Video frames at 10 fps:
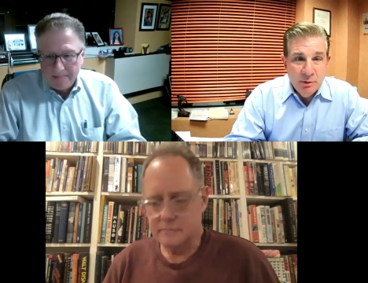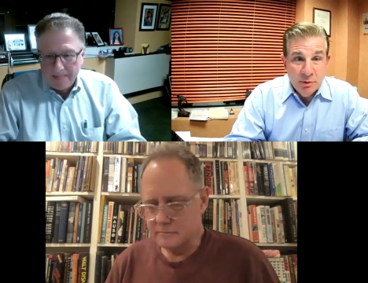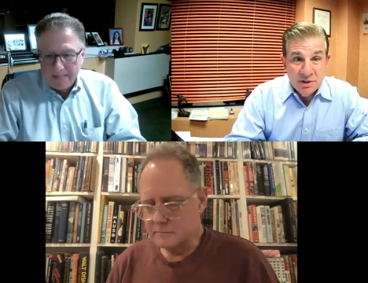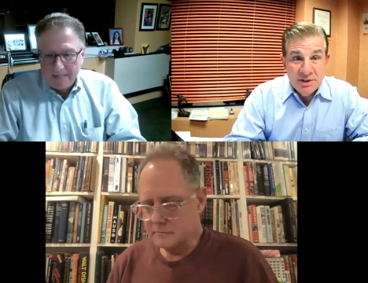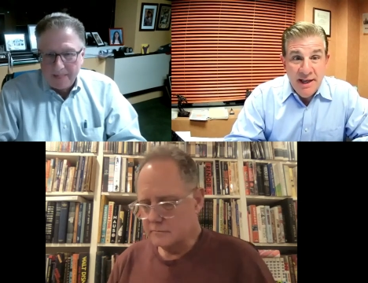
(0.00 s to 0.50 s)

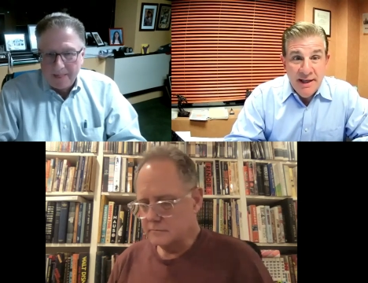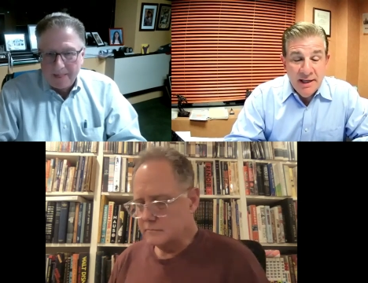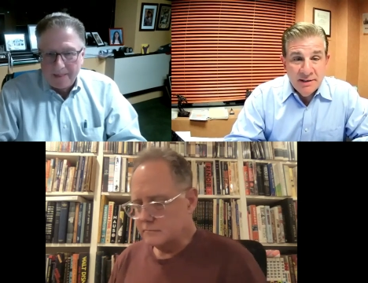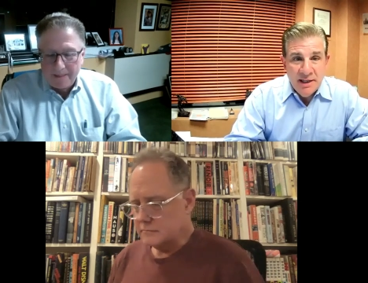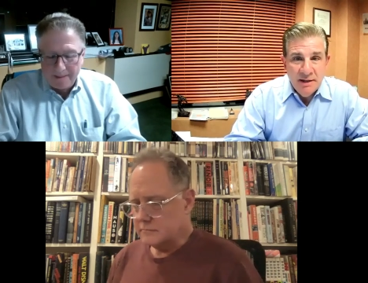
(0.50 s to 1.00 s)
Speaker 1: What we're
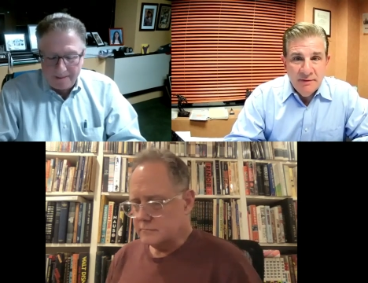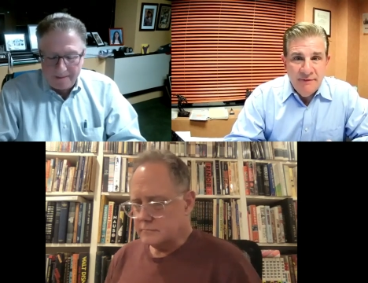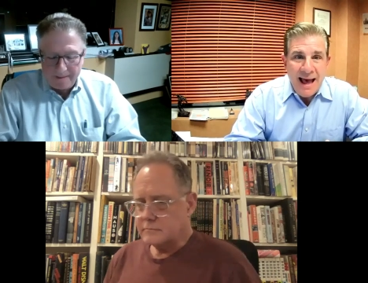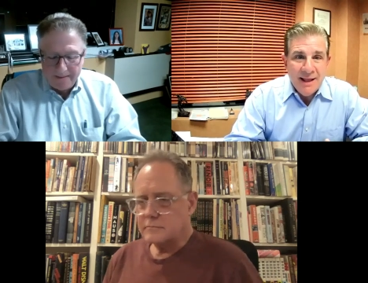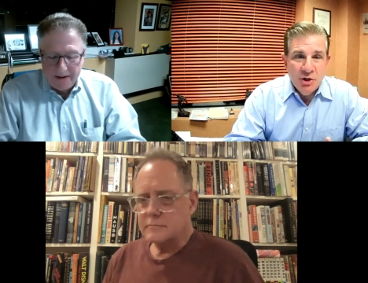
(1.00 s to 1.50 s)
saying is that
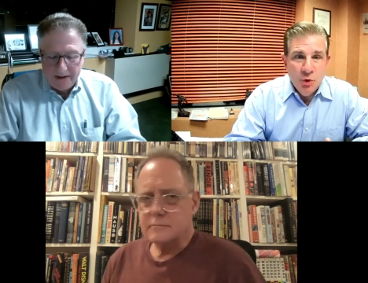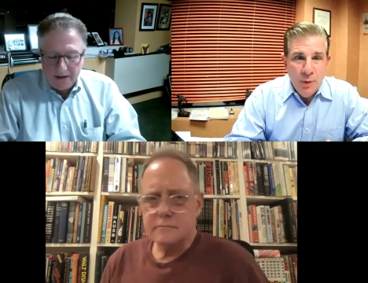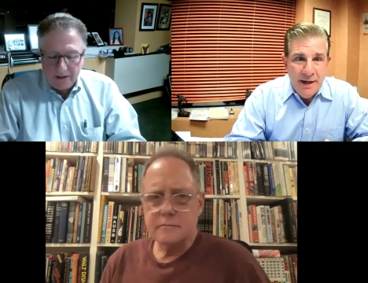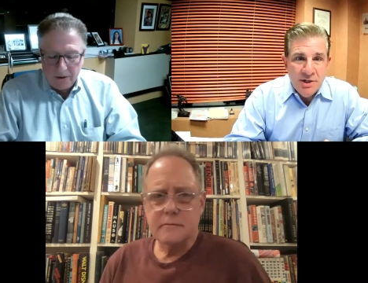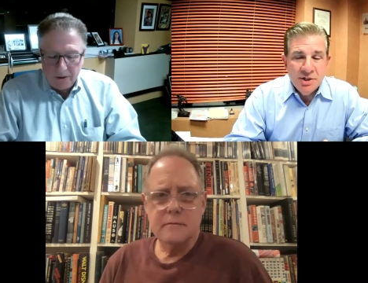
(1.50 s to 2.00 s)

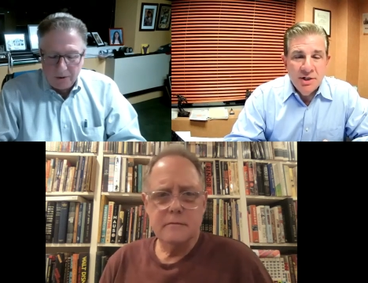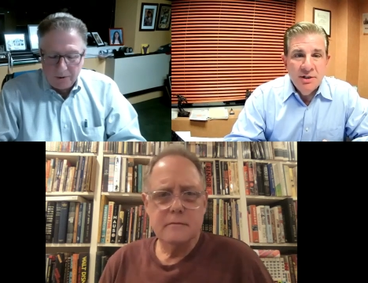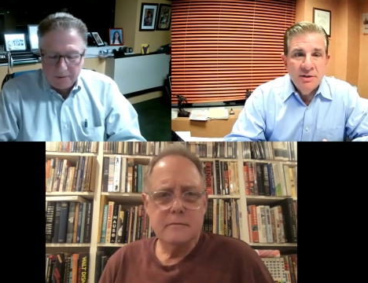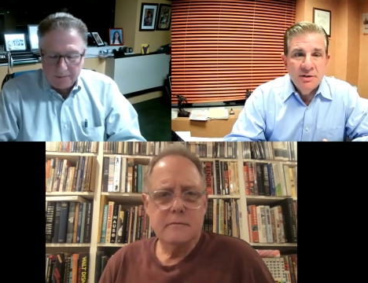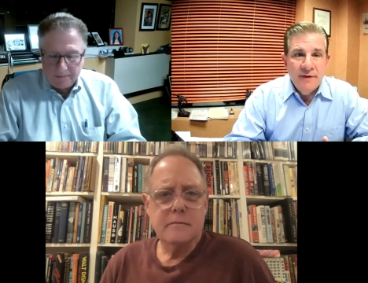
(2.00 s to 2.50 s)

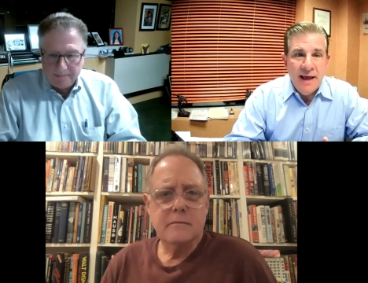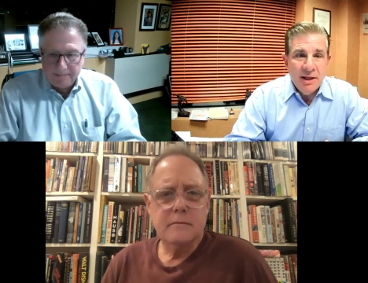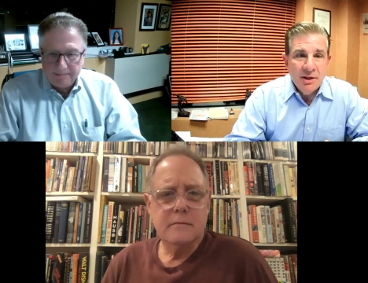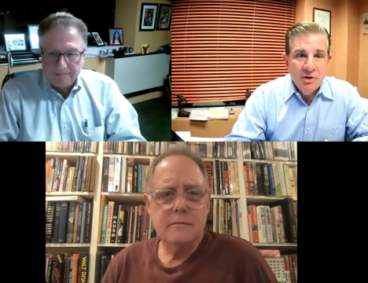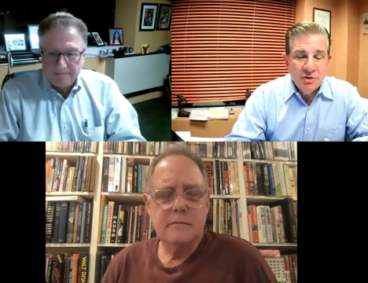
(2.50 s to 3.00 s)
valuations,
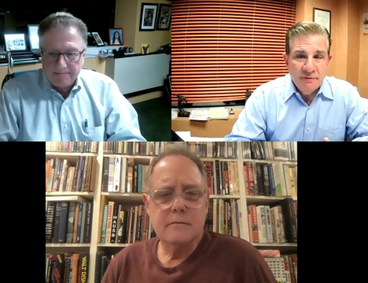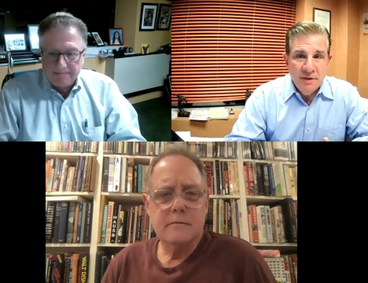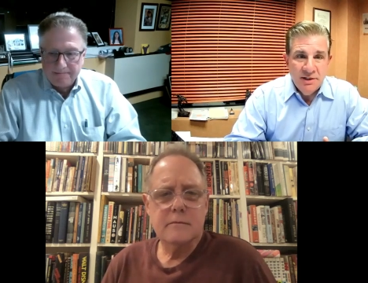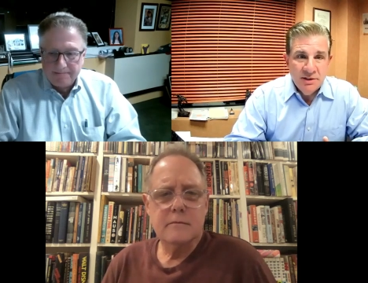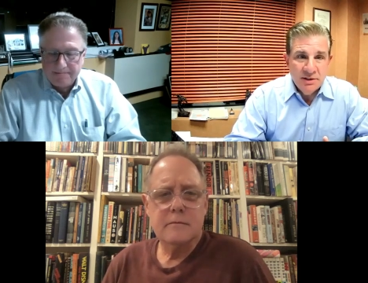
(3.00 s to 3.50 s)
values of
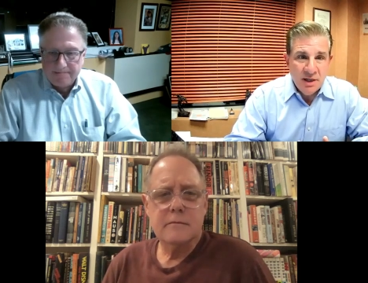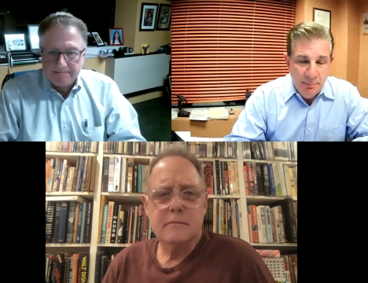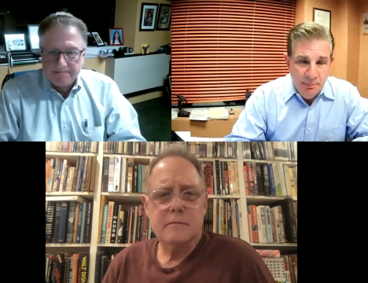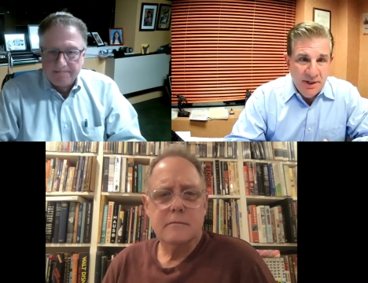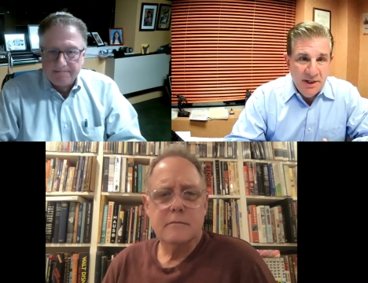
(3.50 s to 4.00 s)
these
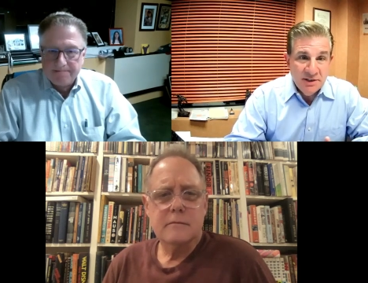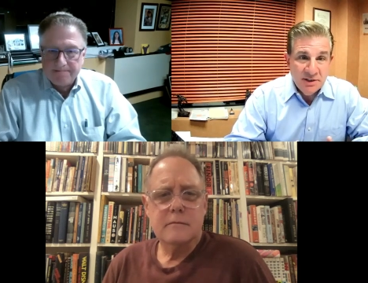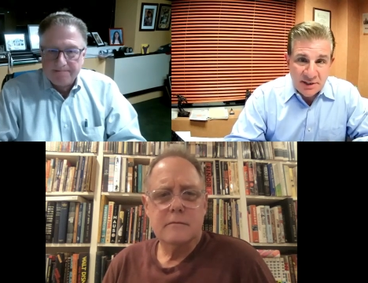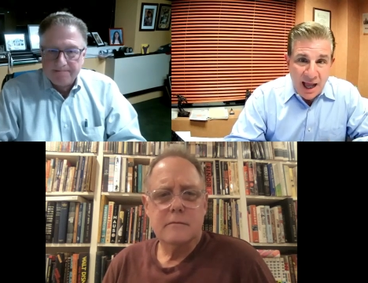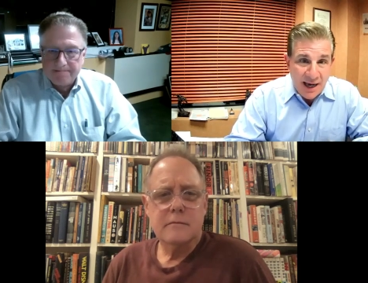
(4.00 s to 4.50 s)

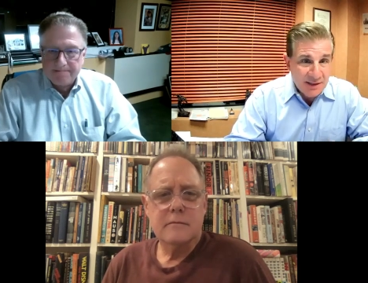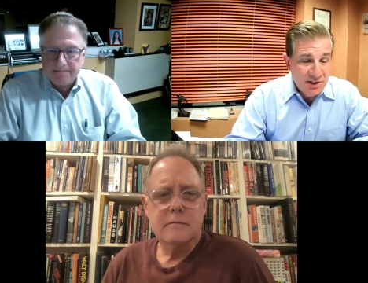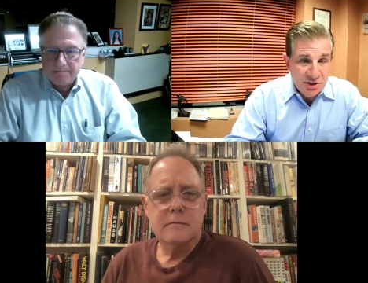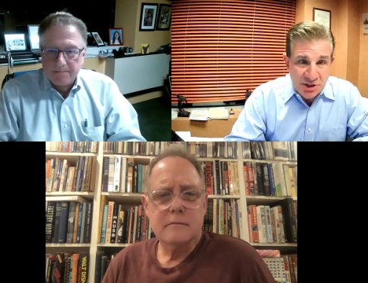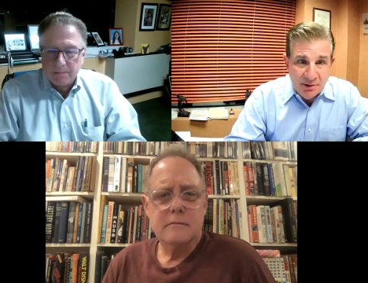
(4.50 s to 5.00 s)
companies,
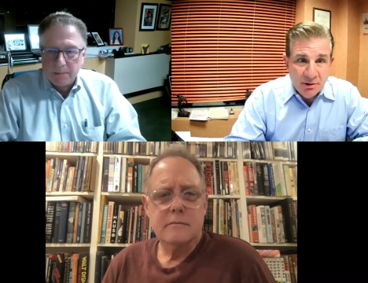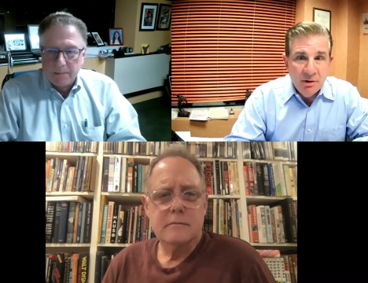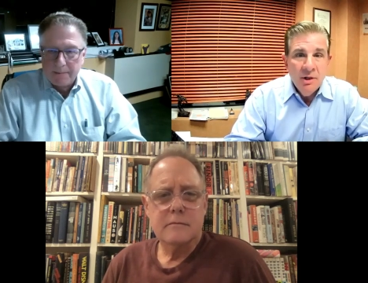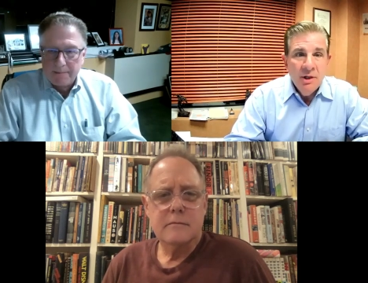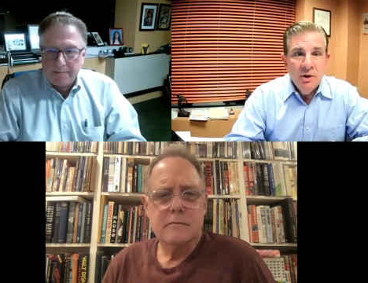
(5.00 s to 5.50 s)
stocks in
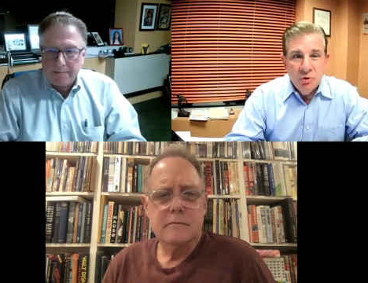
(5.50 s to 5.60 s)
general,